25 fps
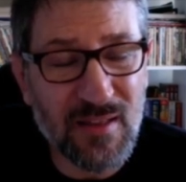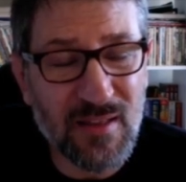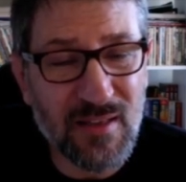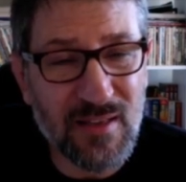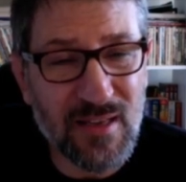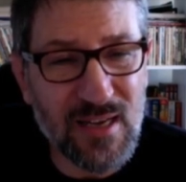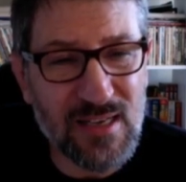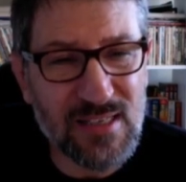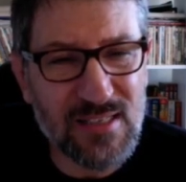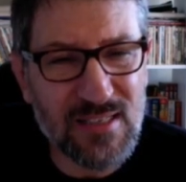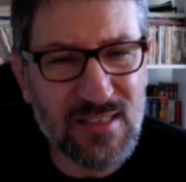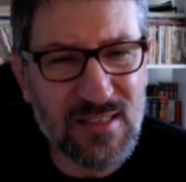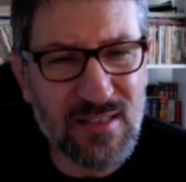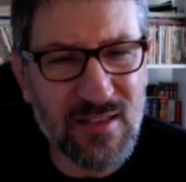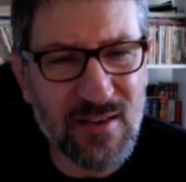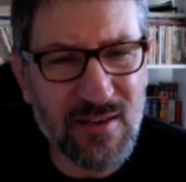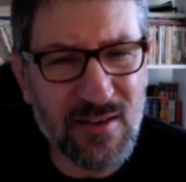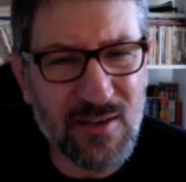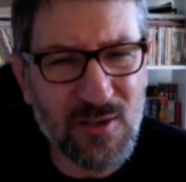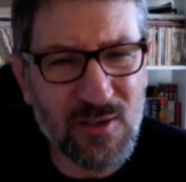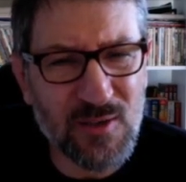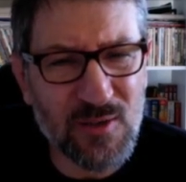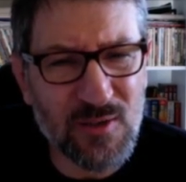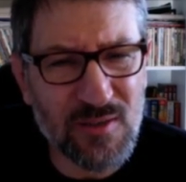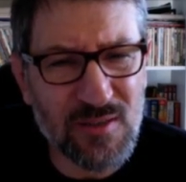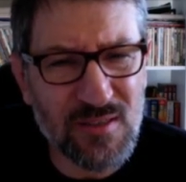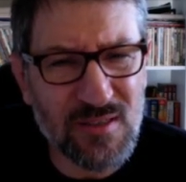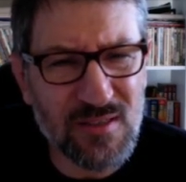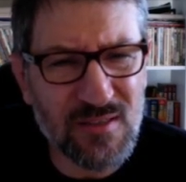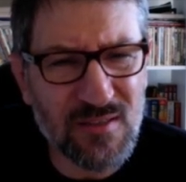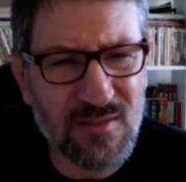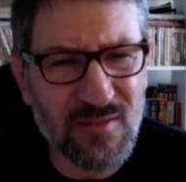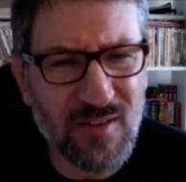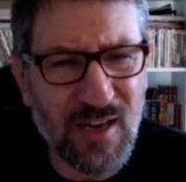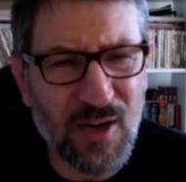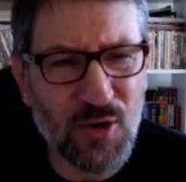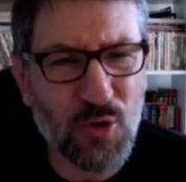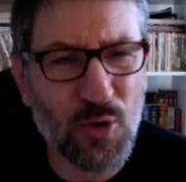yes and the no's
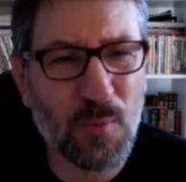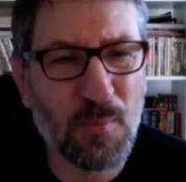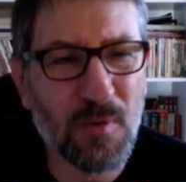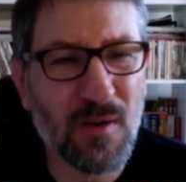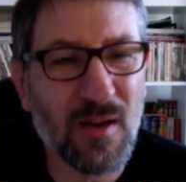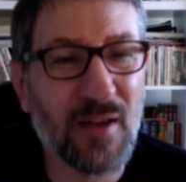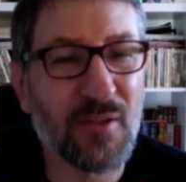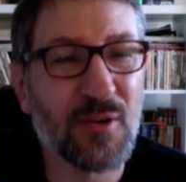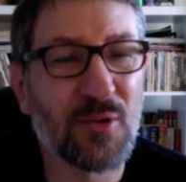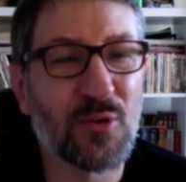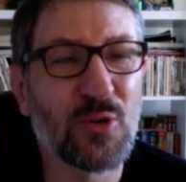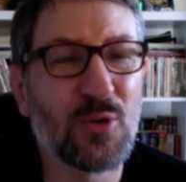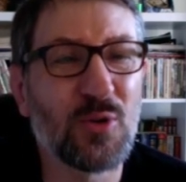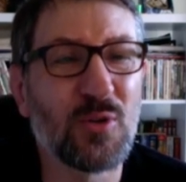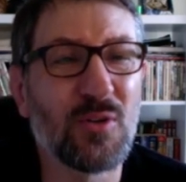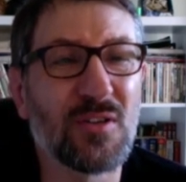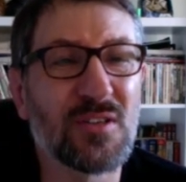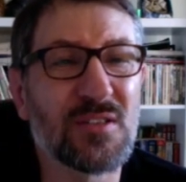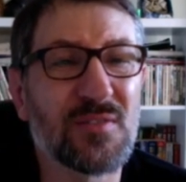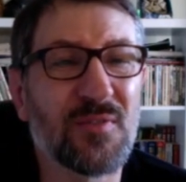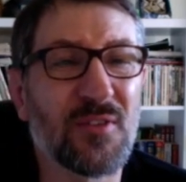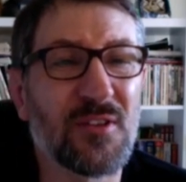of how to apply the rules